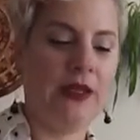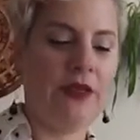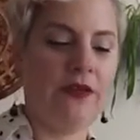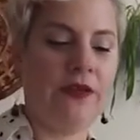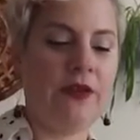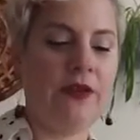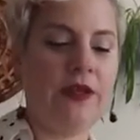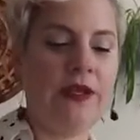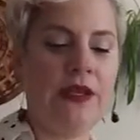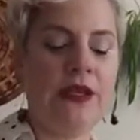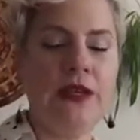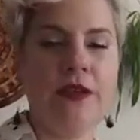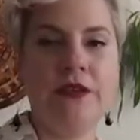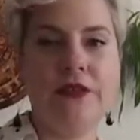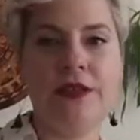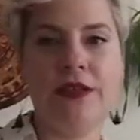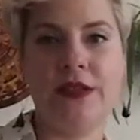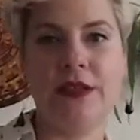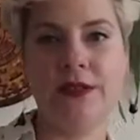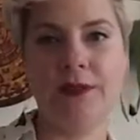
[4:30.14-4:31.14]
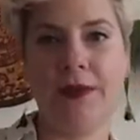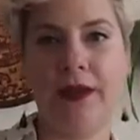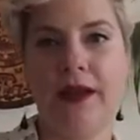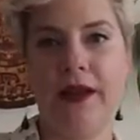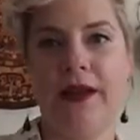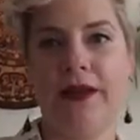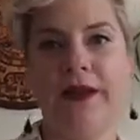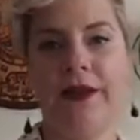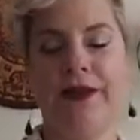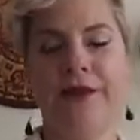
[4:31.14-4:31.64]
So he uses
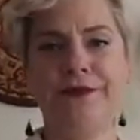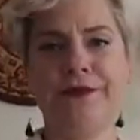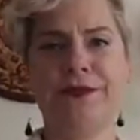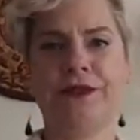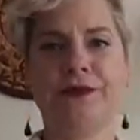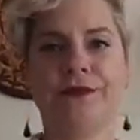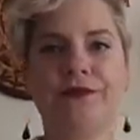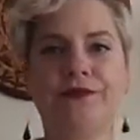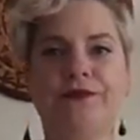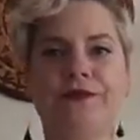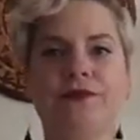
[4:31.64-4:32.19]
patterns